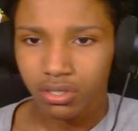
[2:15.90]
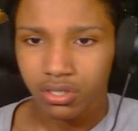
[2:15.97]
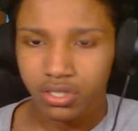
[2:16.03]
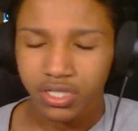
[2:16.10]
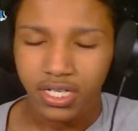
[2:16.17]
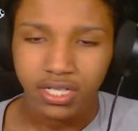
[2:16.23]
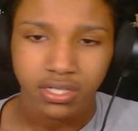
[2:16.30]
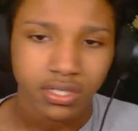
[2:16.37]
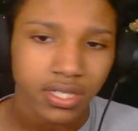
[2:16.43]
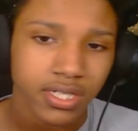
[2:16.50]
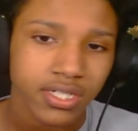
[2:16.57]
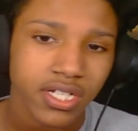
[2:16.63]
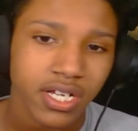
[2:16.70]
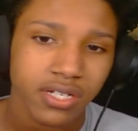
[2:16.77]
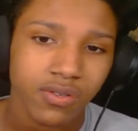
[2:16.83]

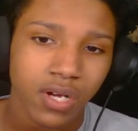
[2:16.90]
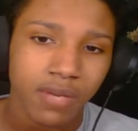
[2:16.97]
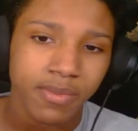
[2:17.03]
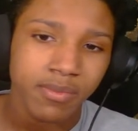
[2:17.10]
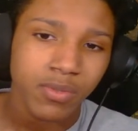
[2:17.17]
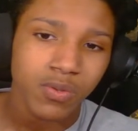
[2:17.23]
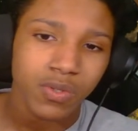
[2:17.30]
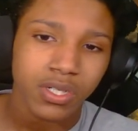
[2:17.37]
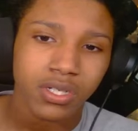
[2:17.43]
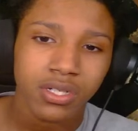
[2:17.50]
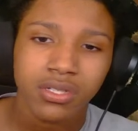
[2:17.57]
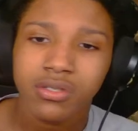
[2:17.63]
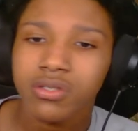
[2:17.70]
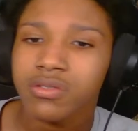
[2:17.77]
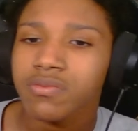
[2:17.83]
Chad, do I be mewing?
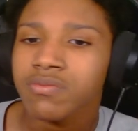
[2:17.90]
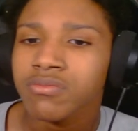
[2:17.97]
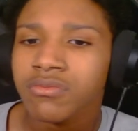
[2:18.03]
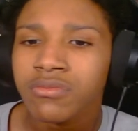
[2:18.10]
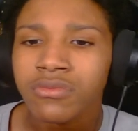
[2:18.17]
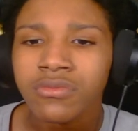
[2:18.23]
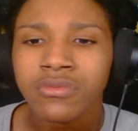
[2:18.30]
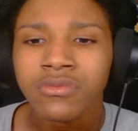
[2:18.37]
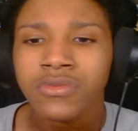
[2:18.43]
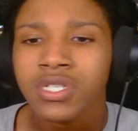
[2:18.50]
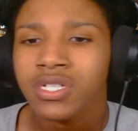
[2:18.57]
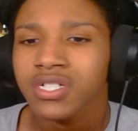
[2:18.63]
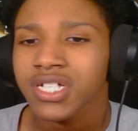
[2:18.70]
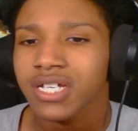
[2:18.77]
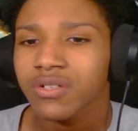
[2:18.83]

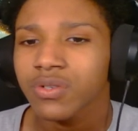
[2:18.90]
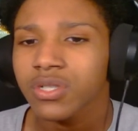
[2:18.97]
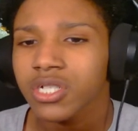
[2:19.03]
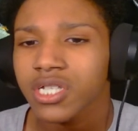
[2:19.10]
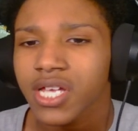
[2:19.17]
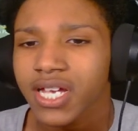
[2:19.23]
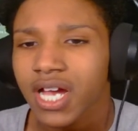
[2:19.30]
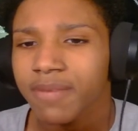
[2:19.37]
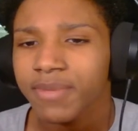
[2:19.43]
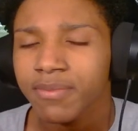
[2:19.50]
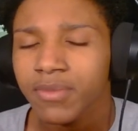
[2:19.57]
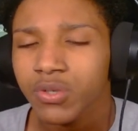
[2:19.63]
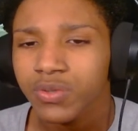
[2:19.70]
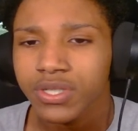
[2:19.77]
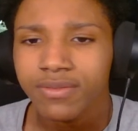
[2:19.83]
Chad, do it look like I be
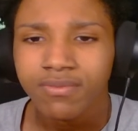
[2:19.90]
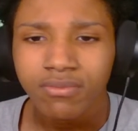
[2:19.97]
mewing?